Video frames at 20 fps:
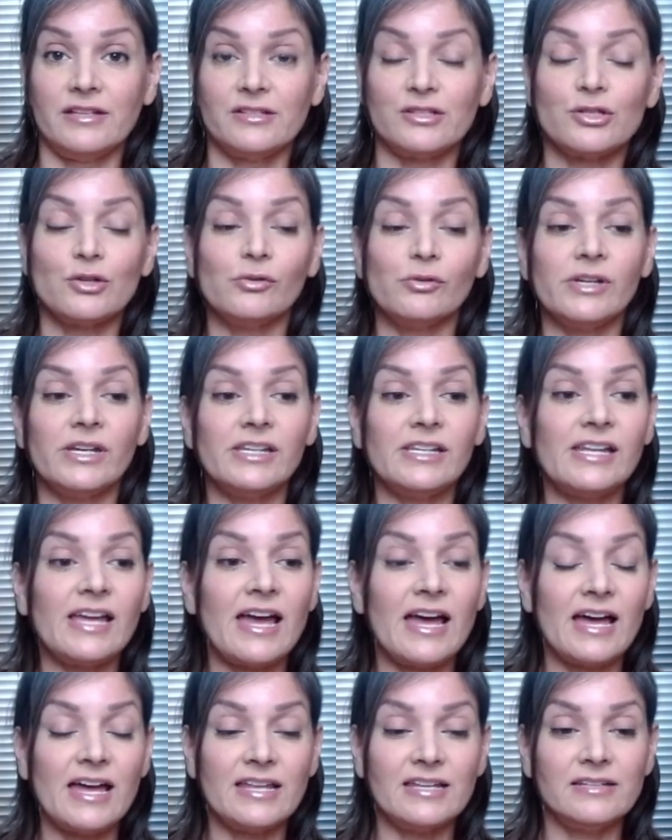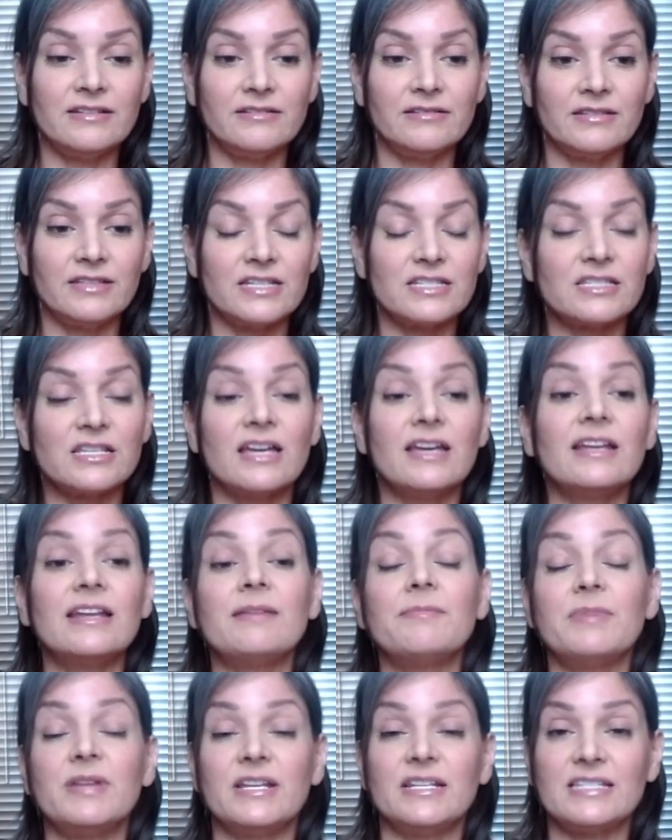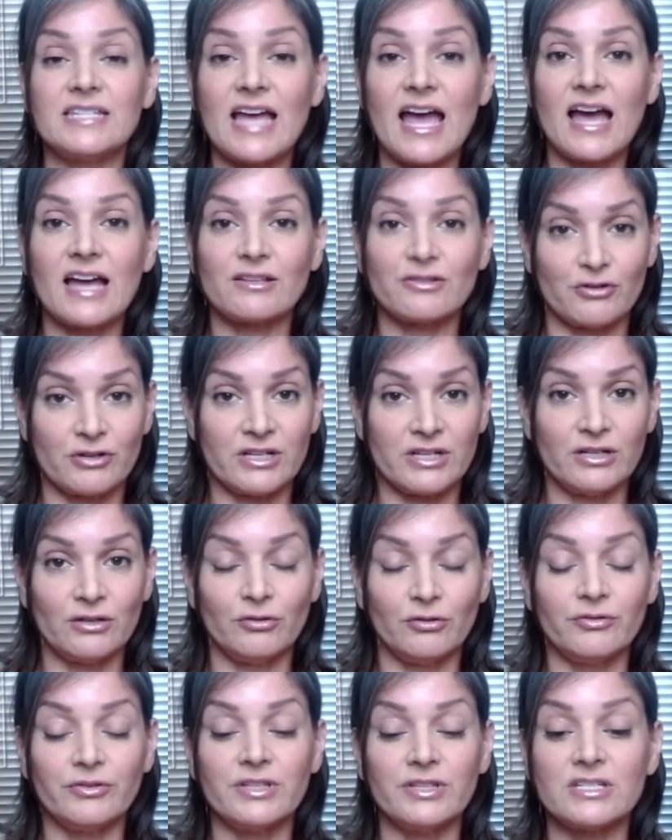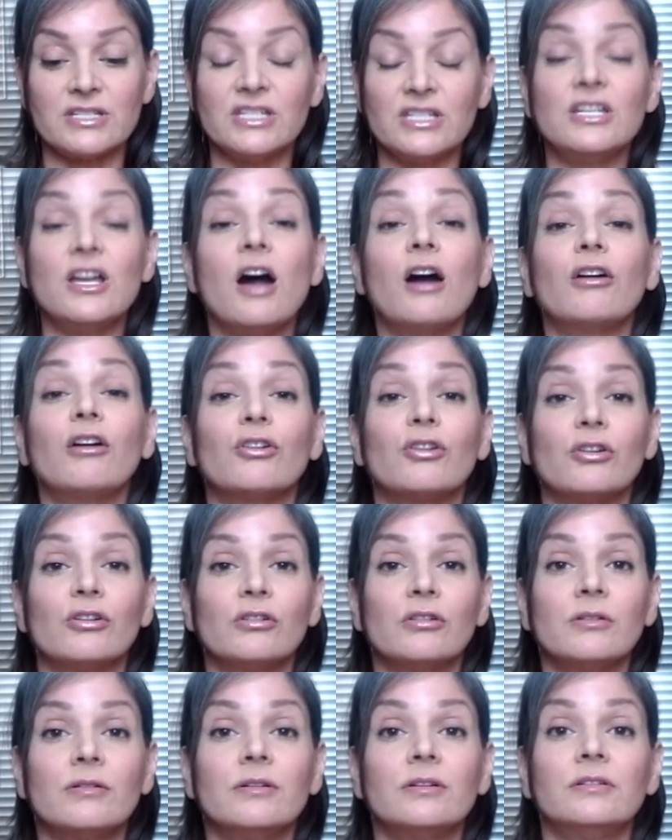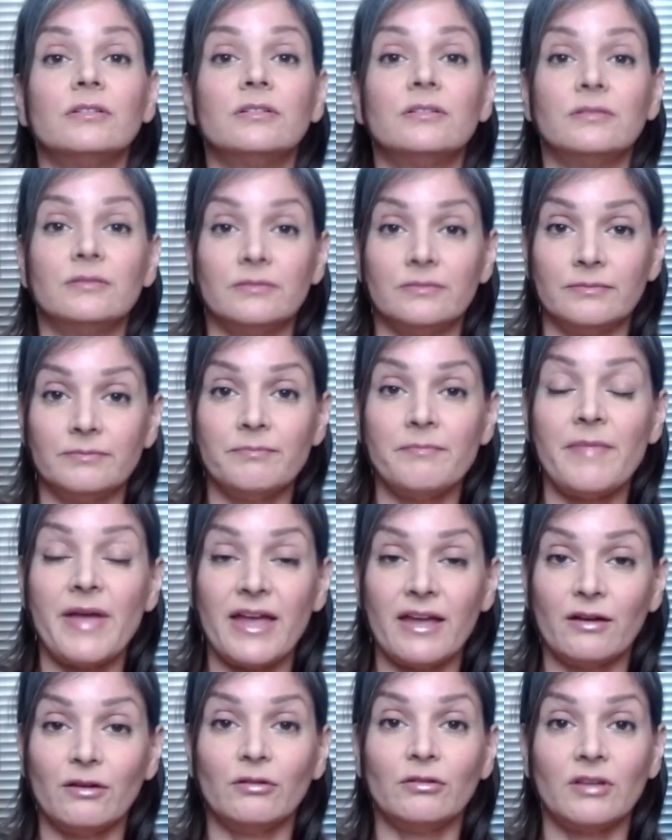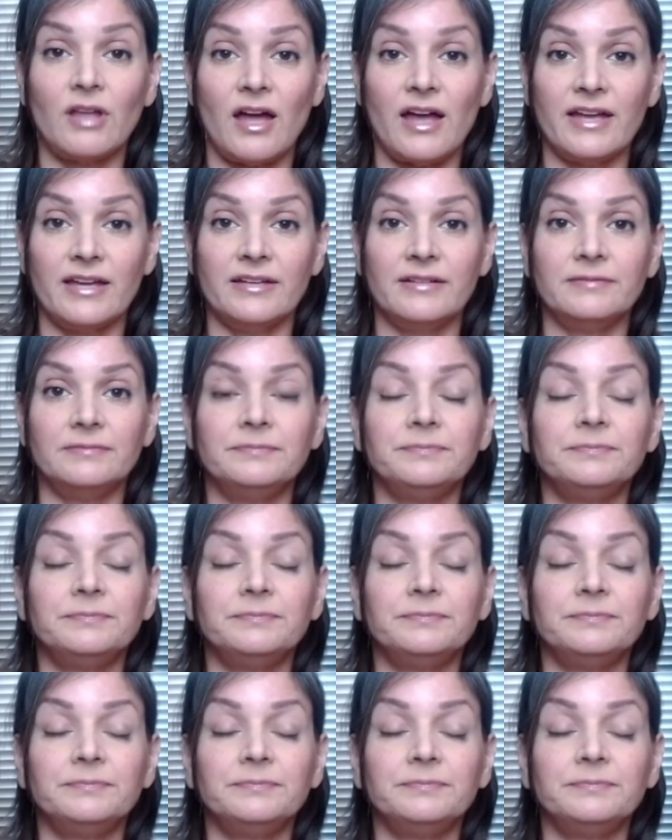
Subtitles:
So this lion had been attacked or killed. This younger male lion